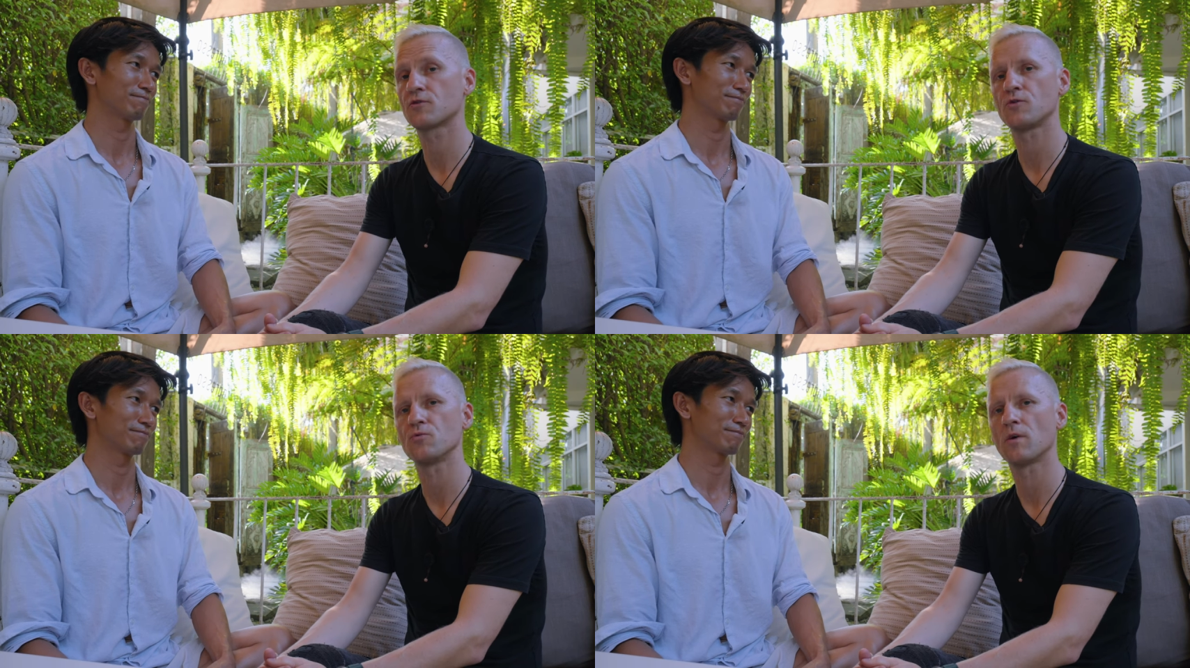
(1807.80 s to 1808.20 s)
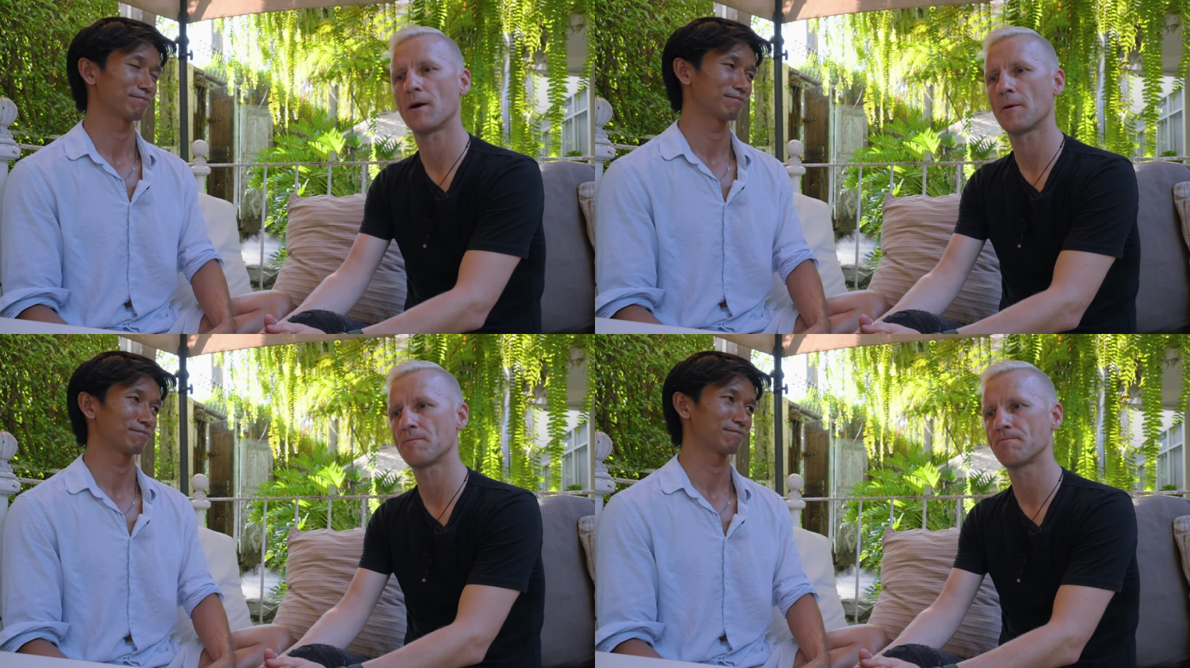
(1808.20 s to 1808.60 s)
Speaker 1: mm. to
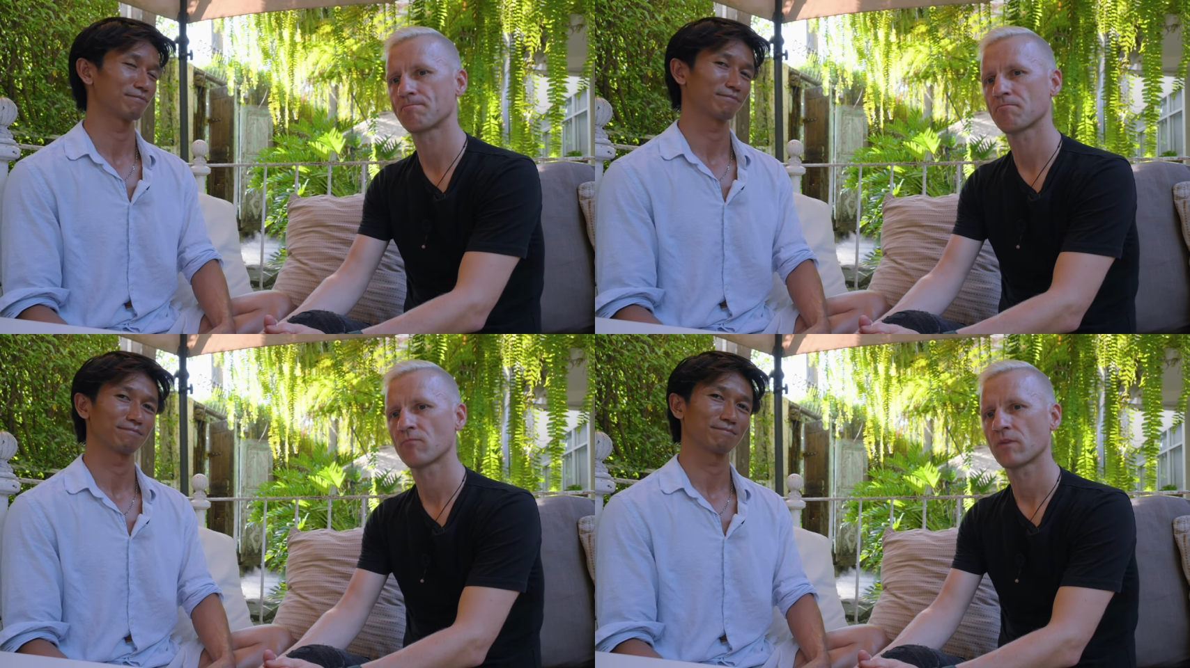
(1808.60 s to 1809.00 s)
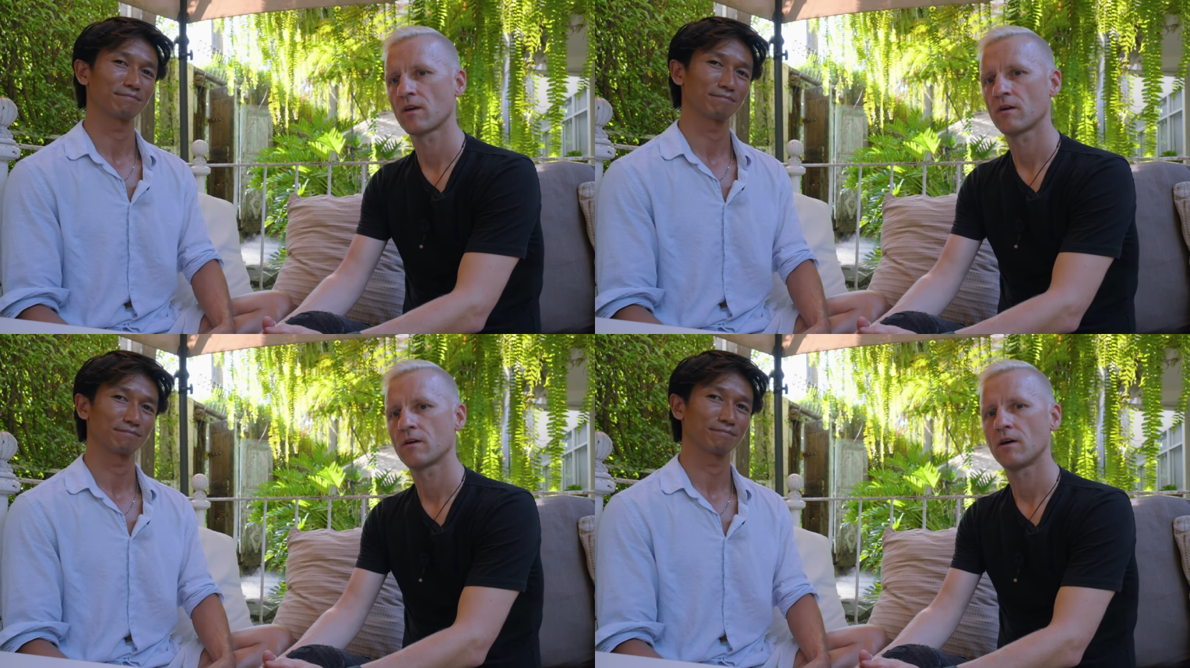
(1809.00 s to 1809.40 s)
um,
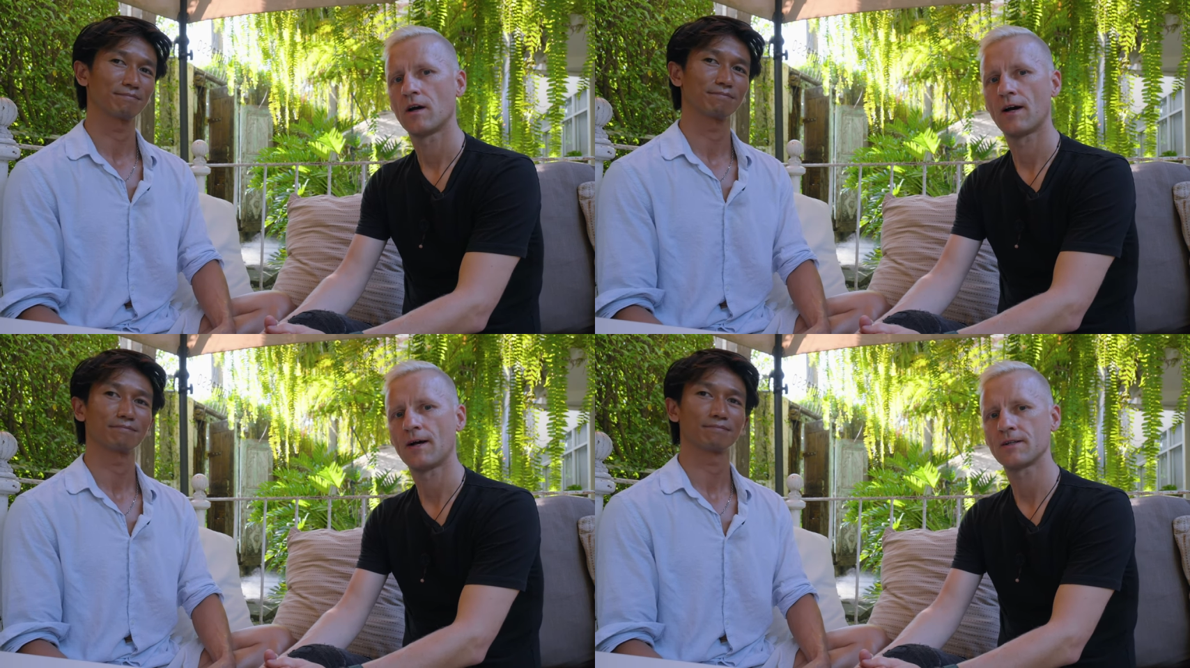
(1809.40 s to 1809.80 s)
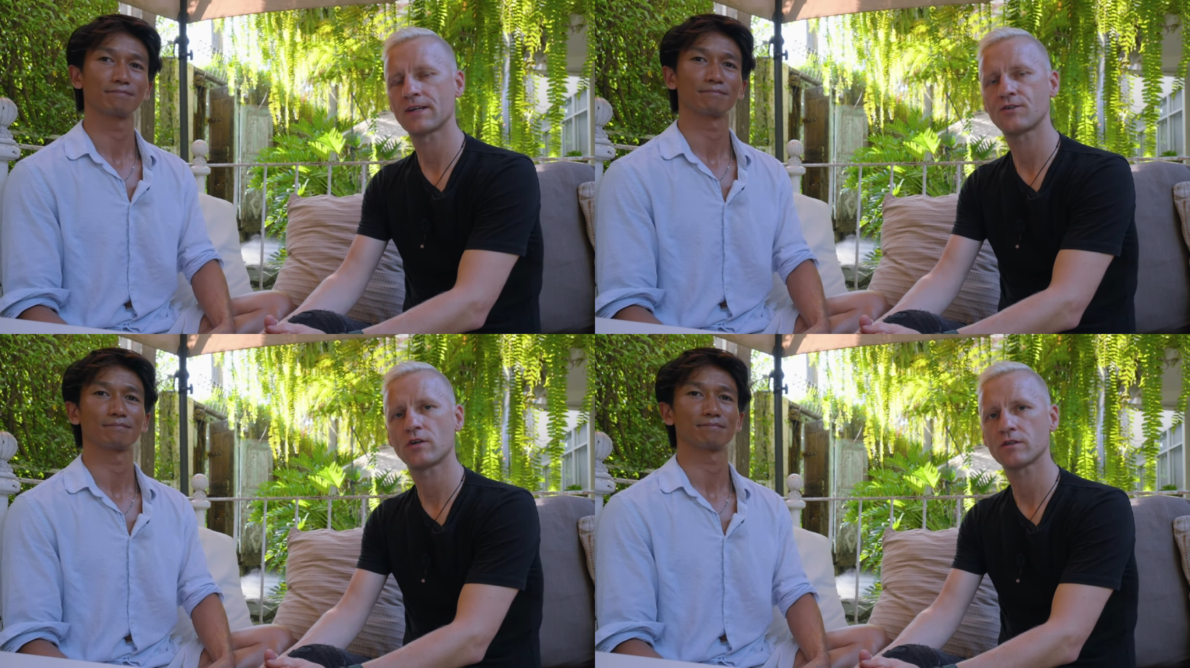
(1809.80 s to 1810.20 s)
uh,
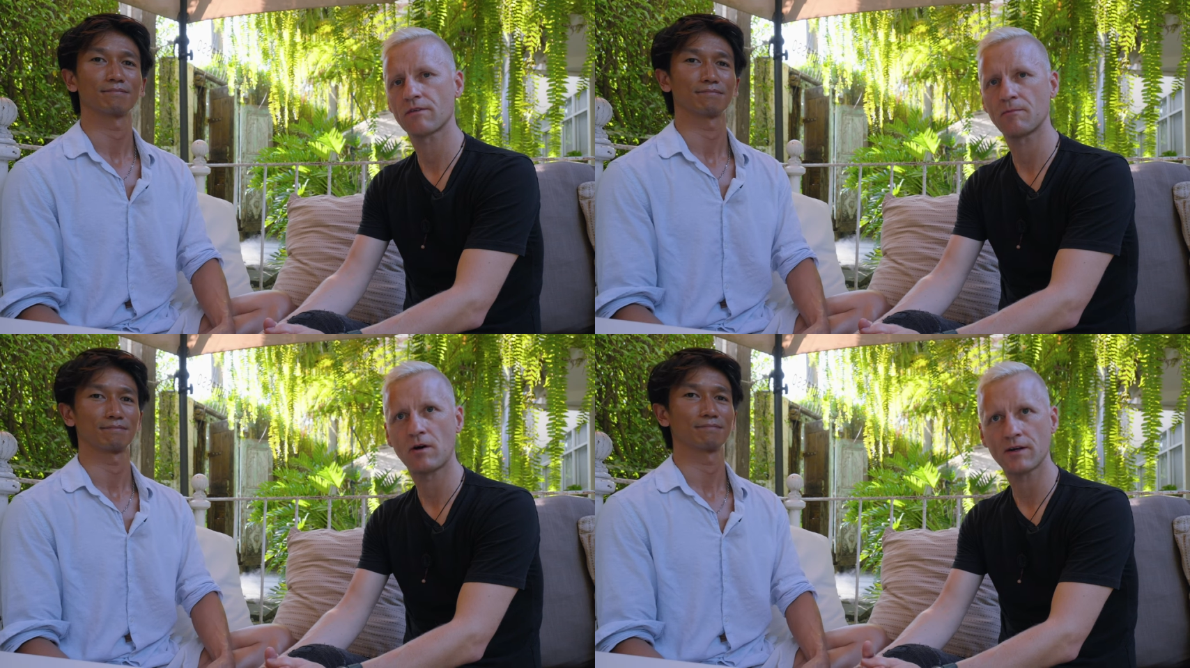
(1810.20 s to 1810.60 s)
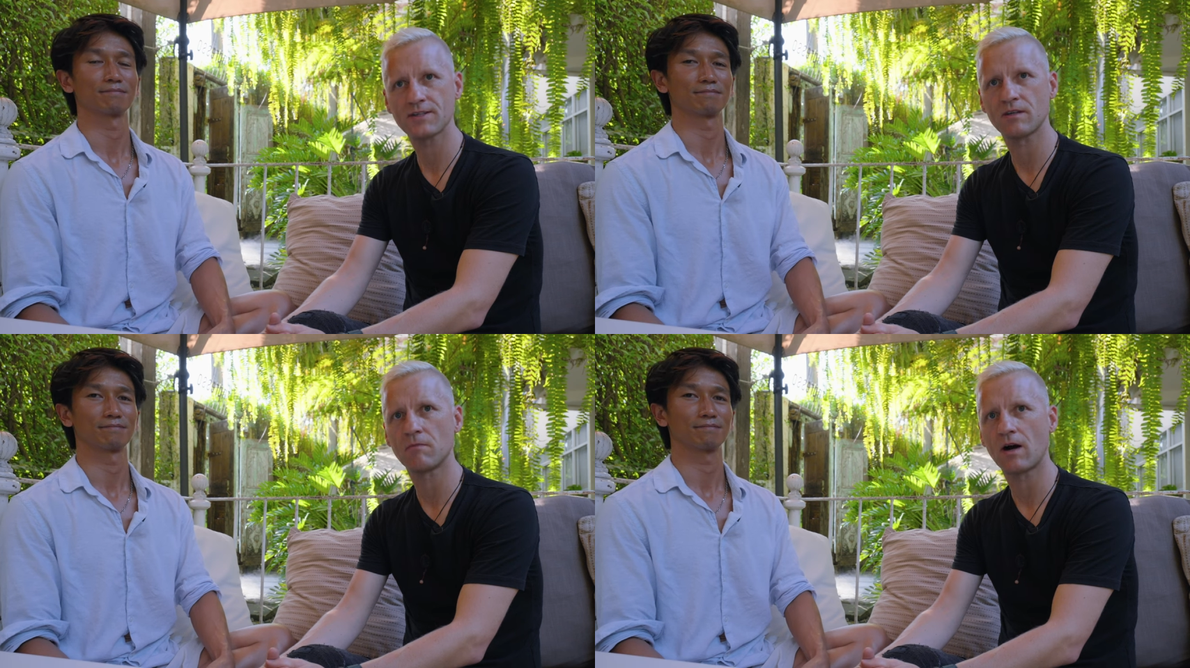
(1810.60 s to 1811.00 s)
take charge of their
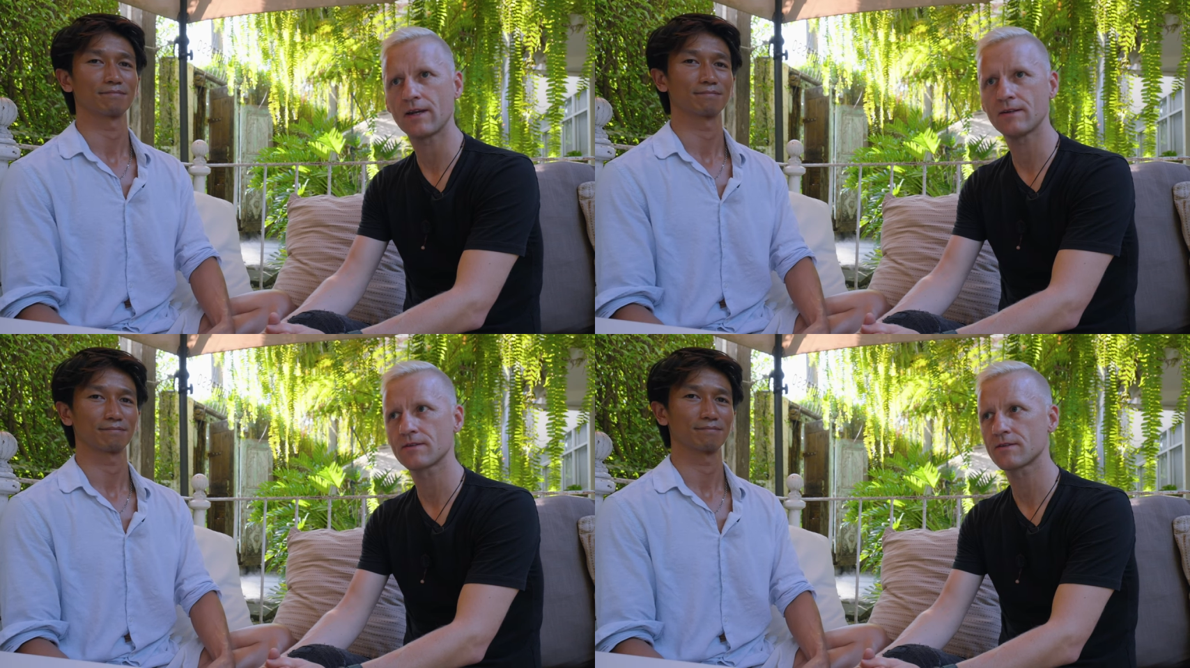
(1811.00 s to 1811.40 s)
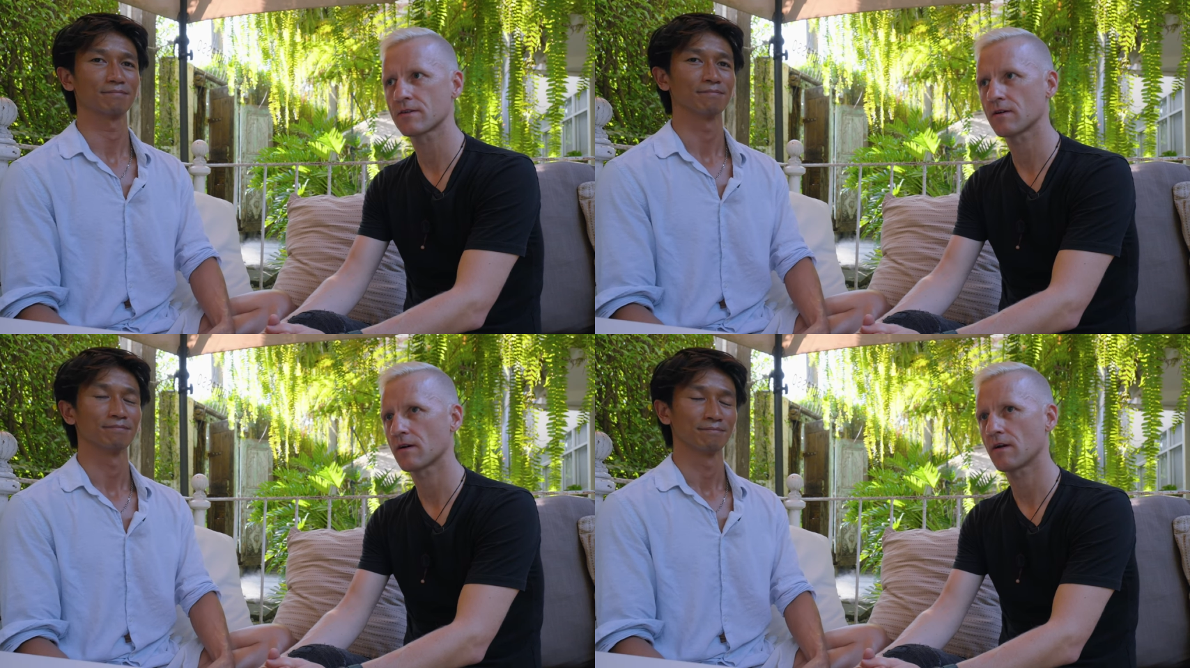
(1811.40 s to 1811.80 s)
bodies and minds